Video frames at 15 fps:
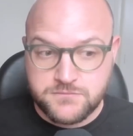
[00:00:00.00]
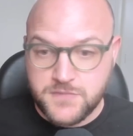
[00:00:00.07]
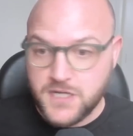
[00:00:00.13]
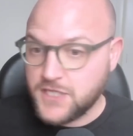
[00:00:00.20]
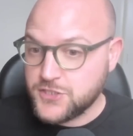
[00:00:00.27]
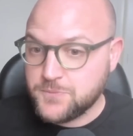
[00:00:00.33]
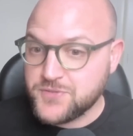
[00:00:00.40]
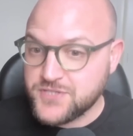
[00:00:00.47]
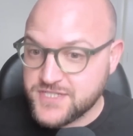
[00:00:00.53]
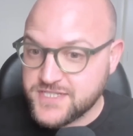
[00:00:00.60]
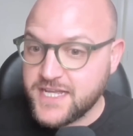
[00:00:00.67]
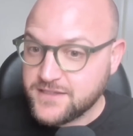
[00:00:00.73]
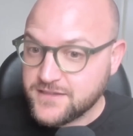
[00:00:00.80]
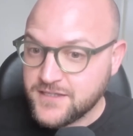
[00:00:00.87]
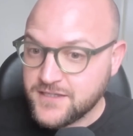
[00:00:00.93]

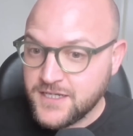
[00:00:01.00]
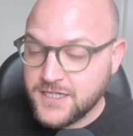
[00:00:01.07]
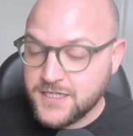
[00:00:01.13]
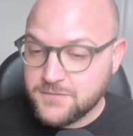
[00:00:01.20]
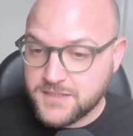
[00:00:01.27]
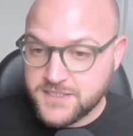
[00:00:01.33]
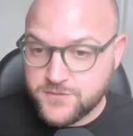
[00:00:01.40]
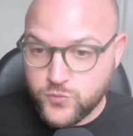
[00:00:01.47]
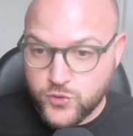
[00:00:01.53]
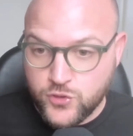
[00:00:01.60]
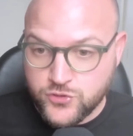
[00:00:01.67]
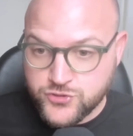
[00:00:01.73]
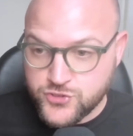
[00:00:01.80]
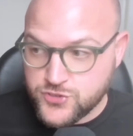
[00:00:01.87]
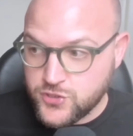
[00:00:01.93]
100%, but it will
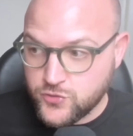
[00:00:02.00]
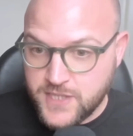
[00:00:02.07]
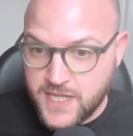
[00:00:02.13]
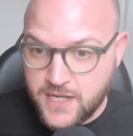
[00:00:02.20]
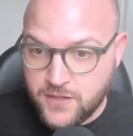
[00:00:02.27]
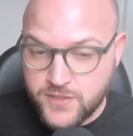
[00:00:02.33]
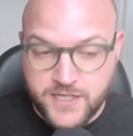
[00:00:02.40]
also slow down